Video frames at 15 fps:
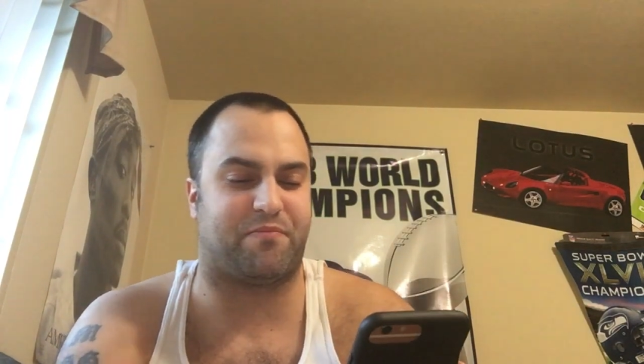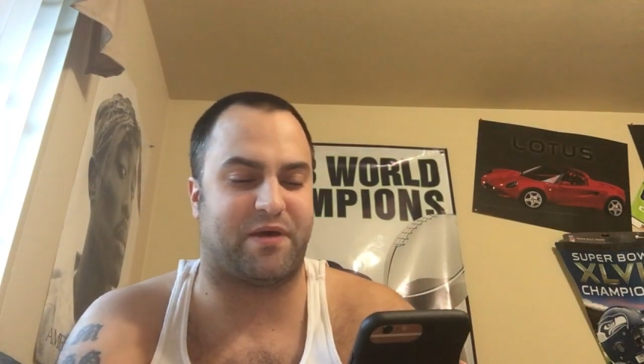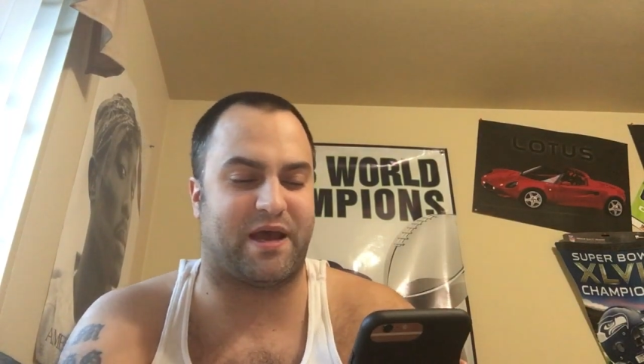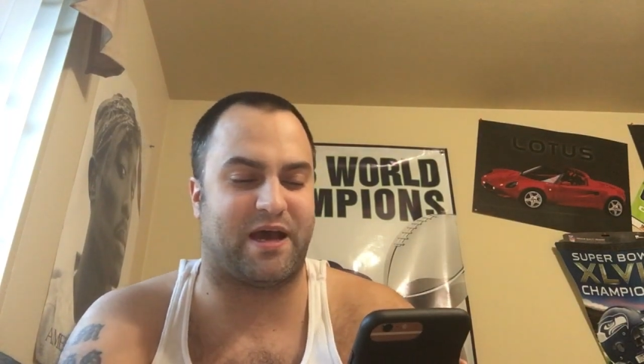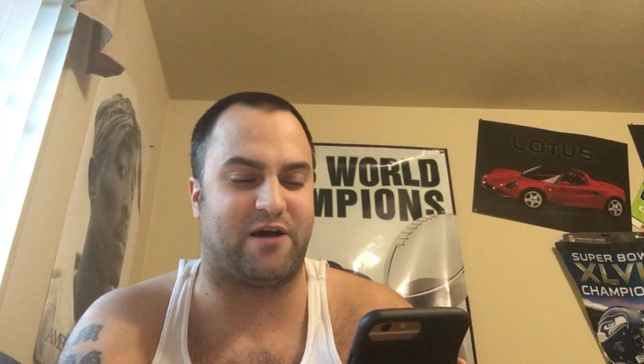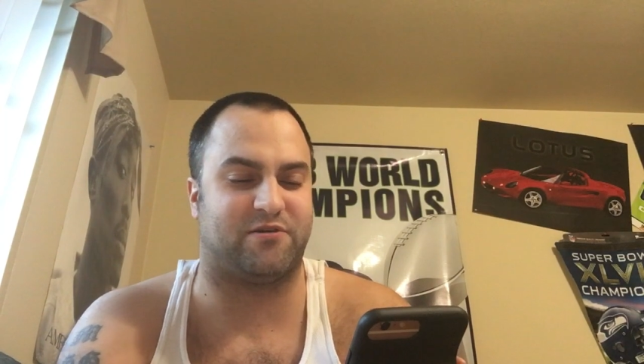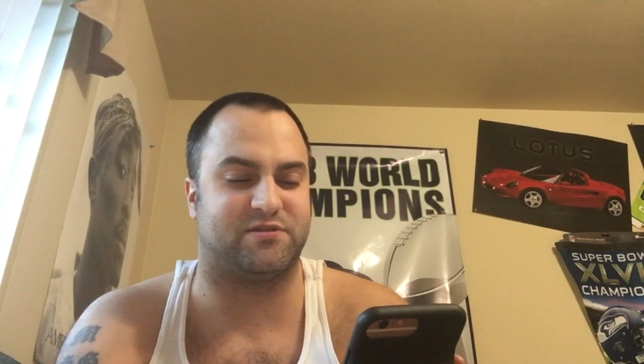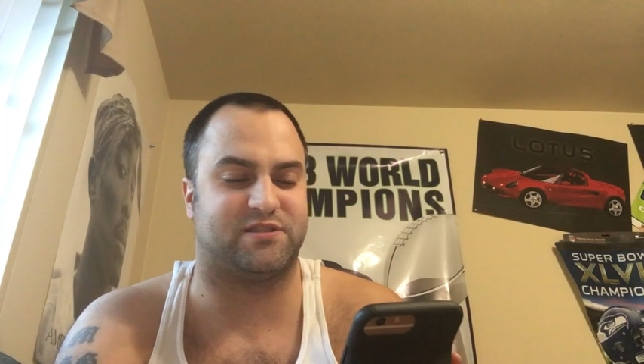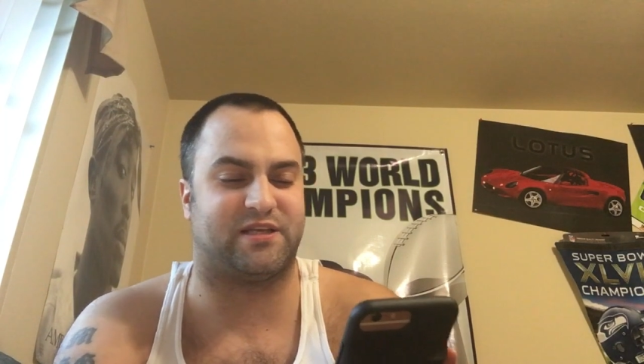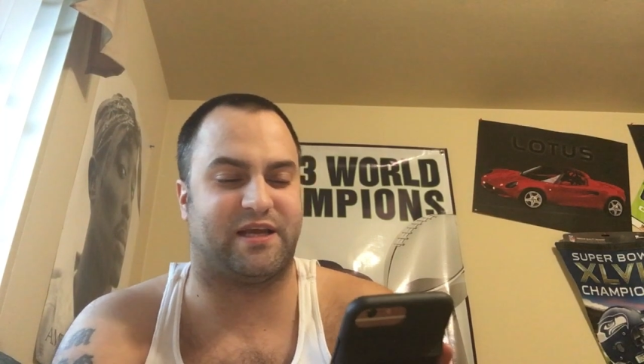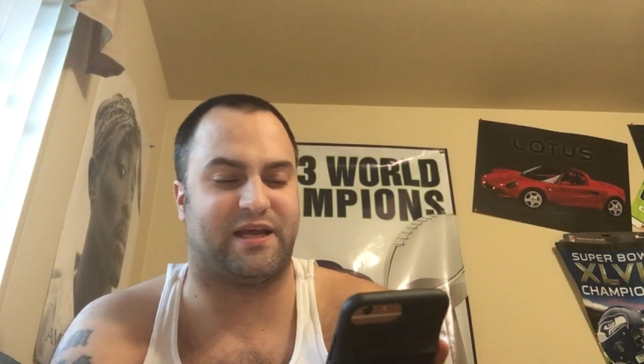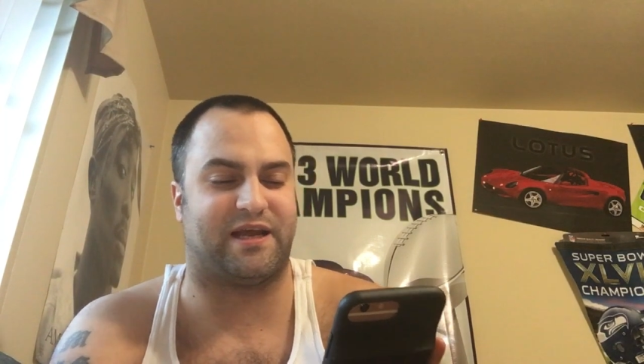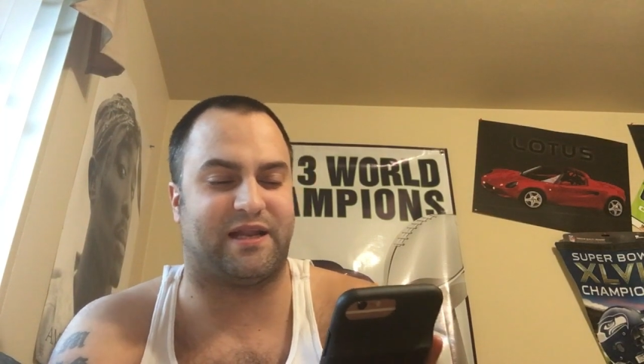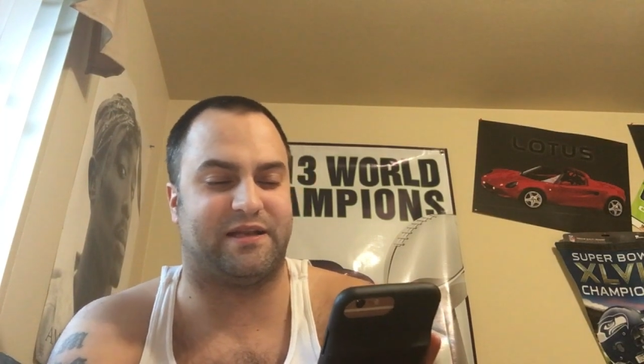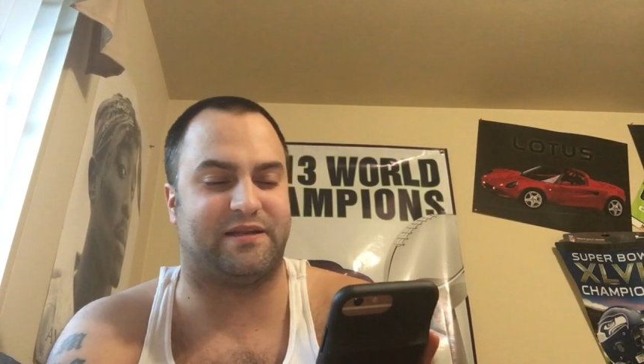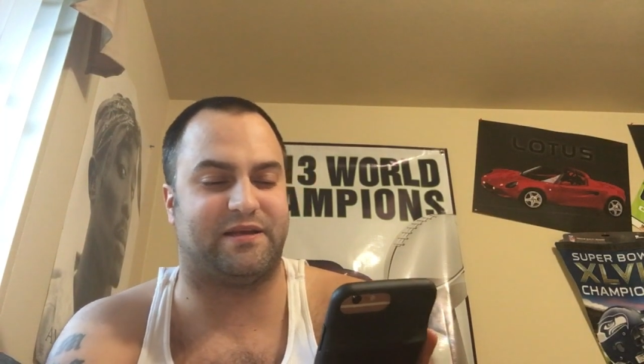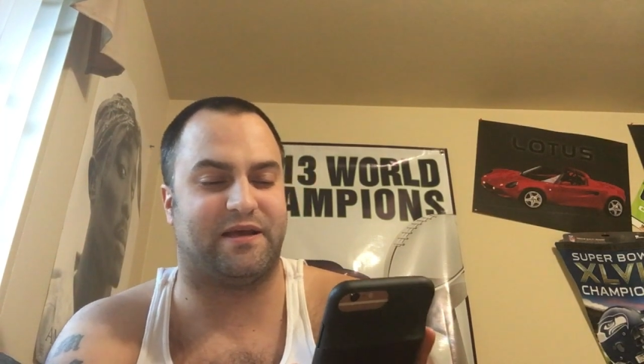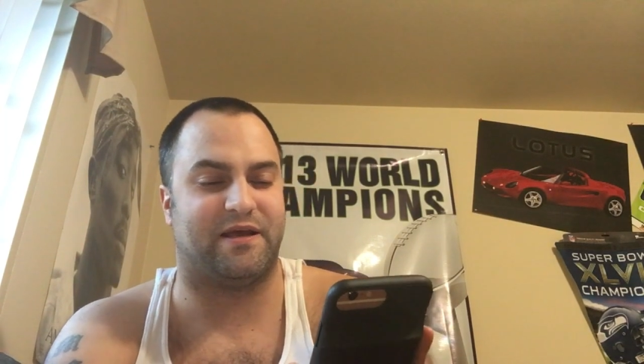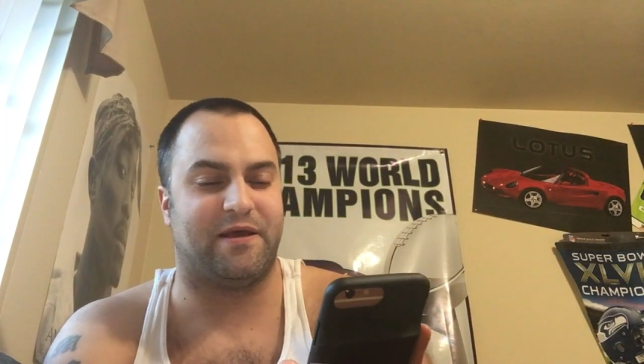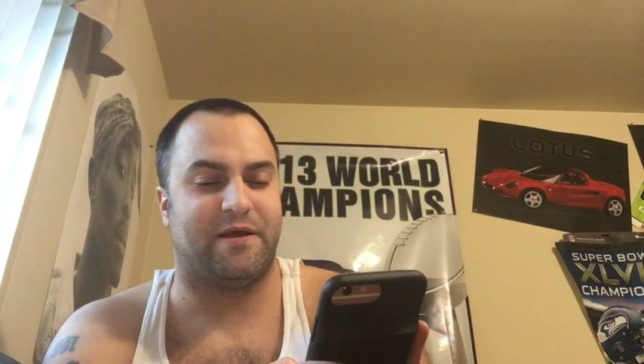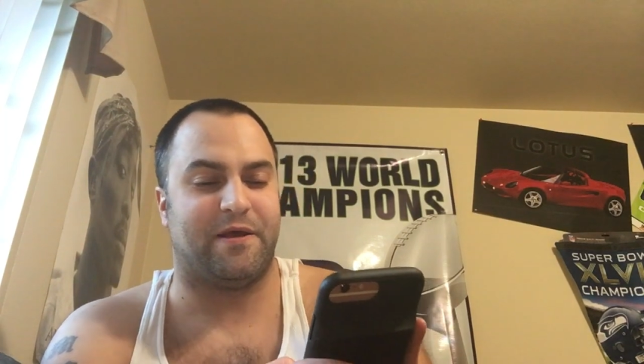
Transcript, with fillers: pounds and